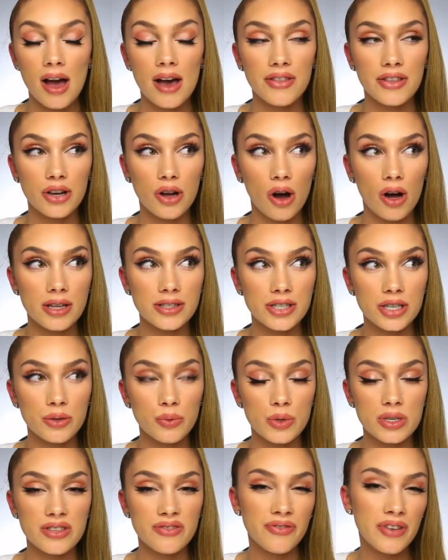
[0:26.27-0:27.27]
The concert
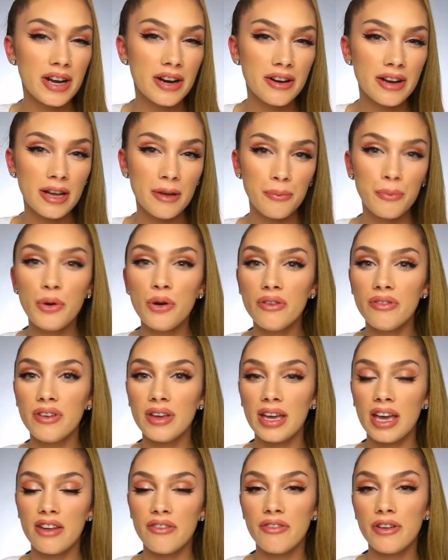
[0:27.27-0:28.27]
was very
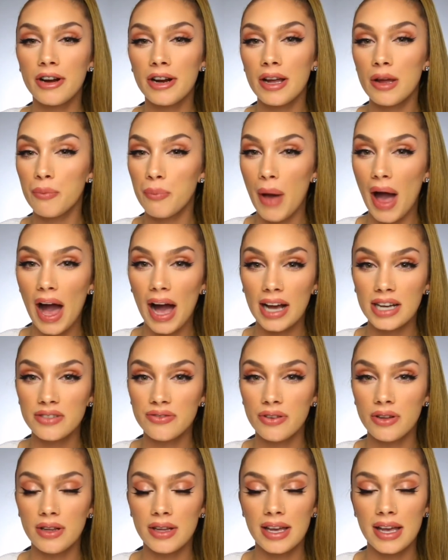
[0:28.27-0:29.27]
moving and very
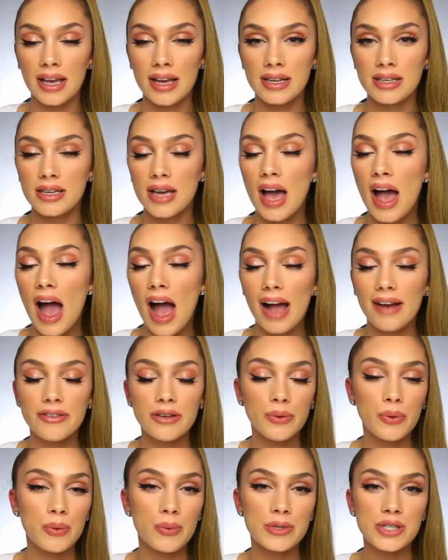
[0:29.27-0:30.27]
impactful, and
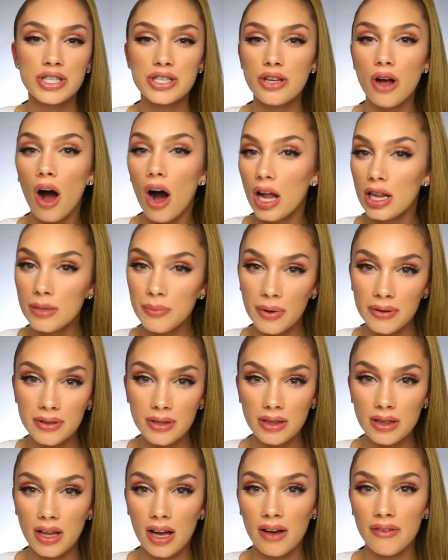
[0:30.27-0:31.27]
everyone was just all about
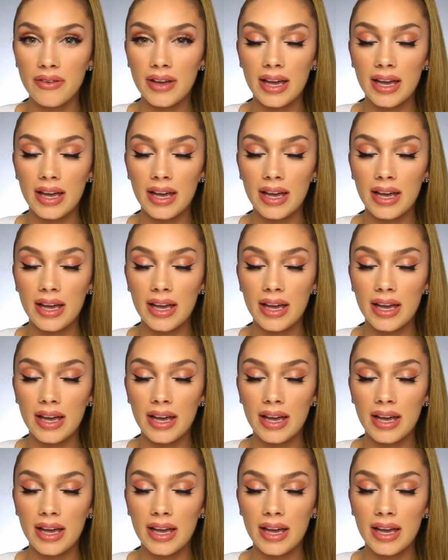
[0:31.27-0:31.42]
the love,